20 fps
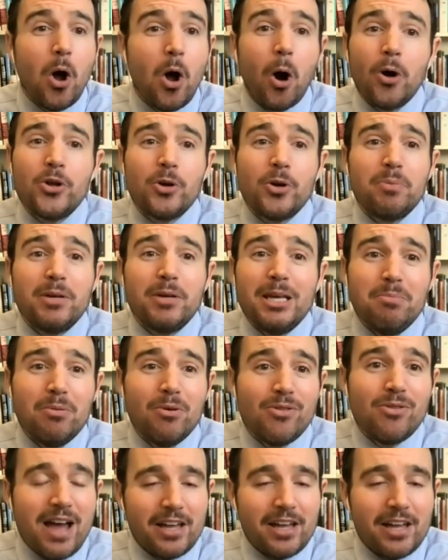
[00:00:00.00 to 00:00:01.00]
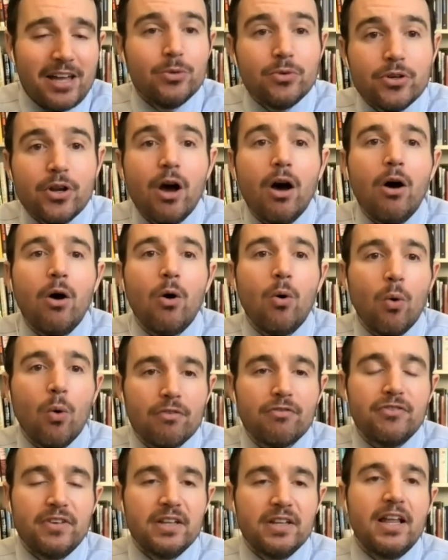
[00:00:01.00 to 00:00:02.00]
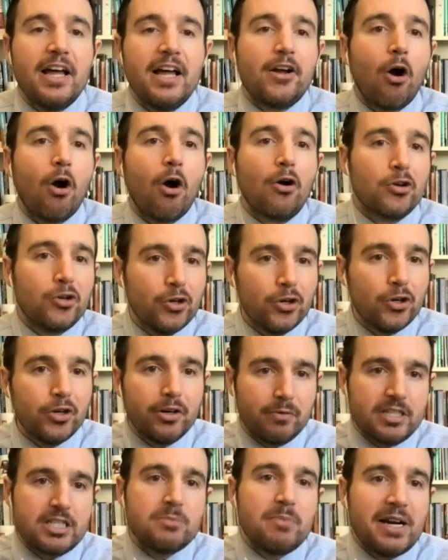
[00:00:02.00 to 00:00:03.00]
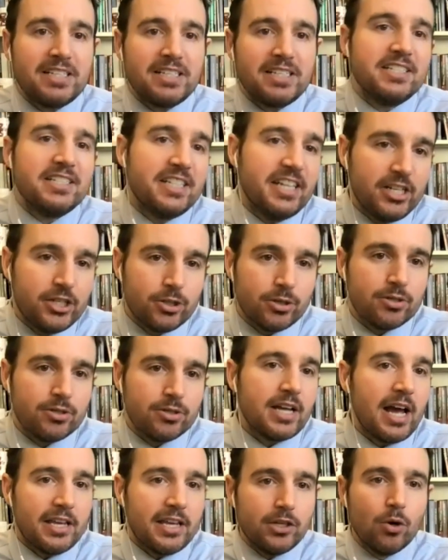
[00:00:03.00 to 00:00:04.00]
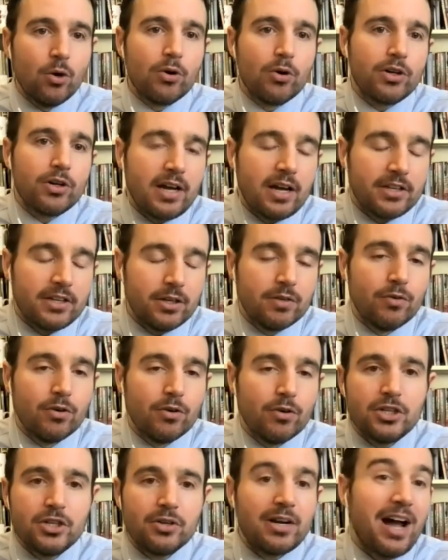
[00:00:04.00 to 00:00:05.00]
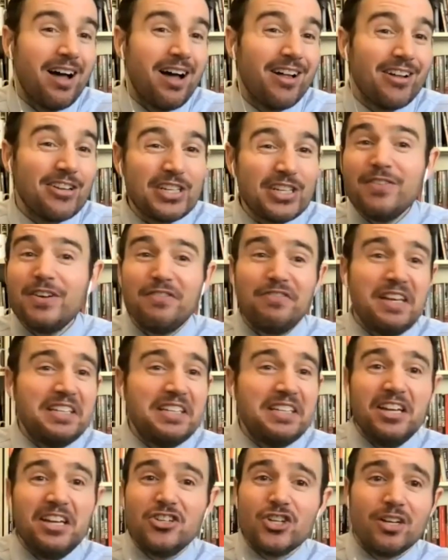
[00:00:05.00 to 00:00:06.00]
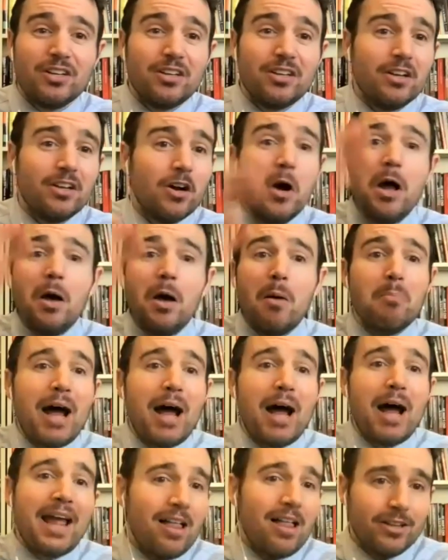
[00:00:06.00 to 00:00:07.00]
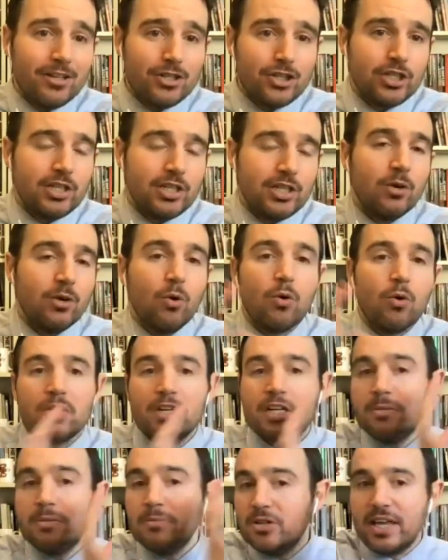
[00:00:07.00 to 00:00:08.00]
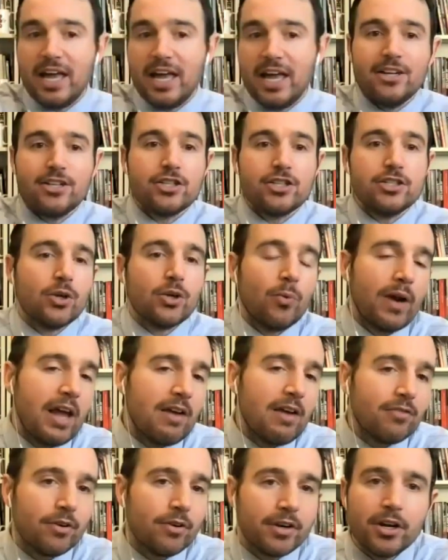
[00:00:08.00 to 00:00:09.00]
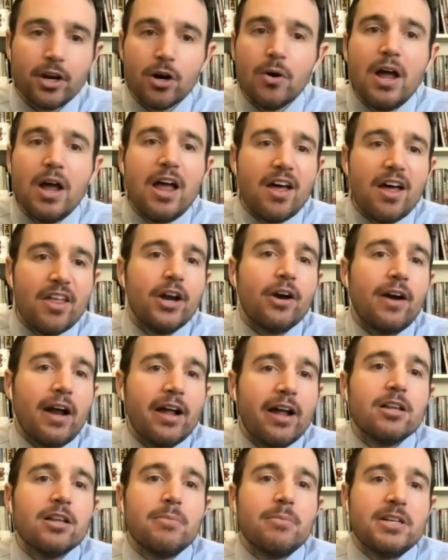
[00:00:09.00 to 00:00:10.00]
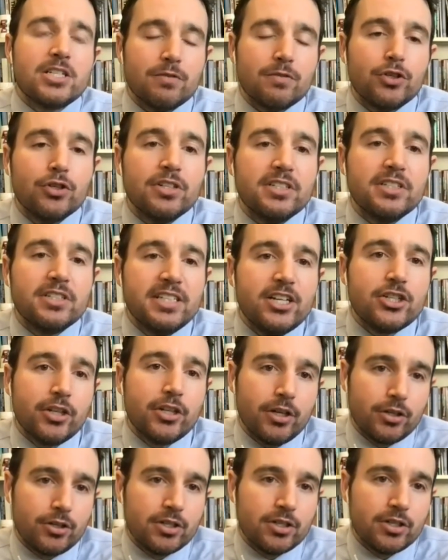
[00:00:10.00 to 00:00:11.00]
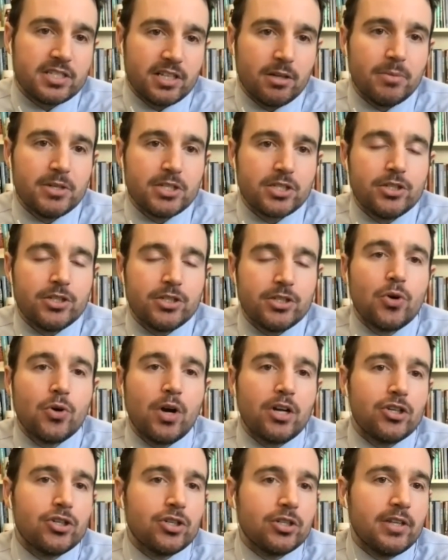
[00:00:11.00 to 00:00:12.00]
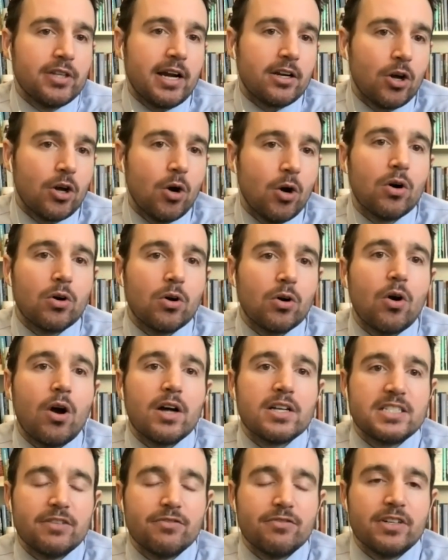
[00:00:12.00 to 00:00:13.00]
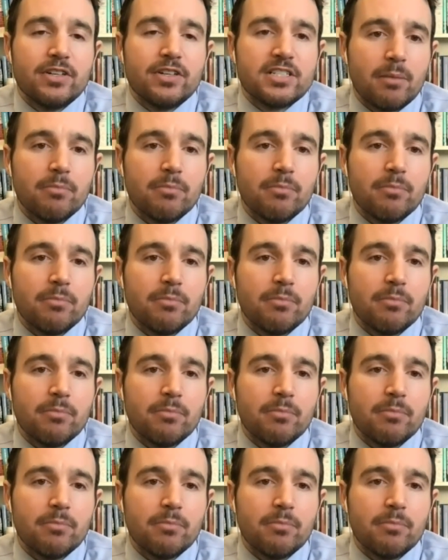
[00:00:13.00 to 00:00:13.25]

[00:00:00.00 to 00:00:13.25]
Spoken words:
are there people that you know or feel like are good and respected teachers at your university or college, even if they teach in, biology or communications or whatever, there are elements of good teaching and good syllabus construction that go across different